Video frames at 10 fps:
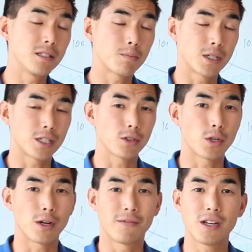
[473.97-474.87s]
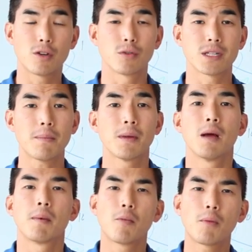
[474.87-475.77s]
particular video goes up.
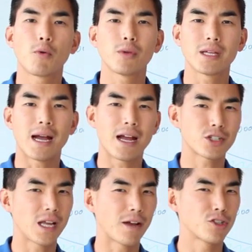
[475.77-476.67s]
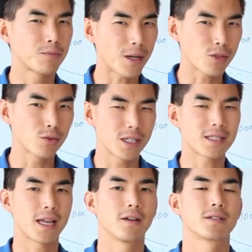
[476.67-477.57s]
But more importantly, I actually have special
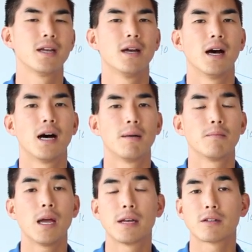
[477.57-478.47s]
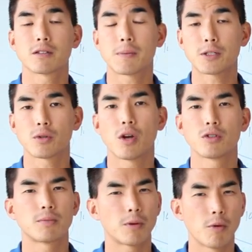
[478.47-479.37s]
discounts and special
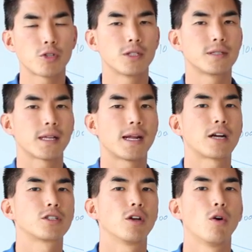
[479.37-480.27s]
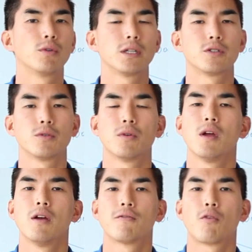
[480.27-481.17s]
codes and promotions that I actually only do
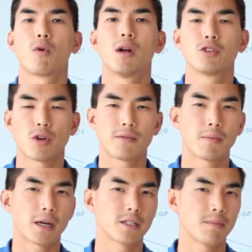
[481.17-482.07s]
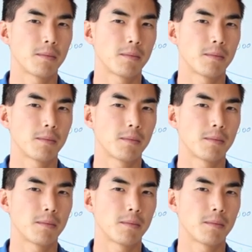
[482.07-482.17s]
for Drive Your Practice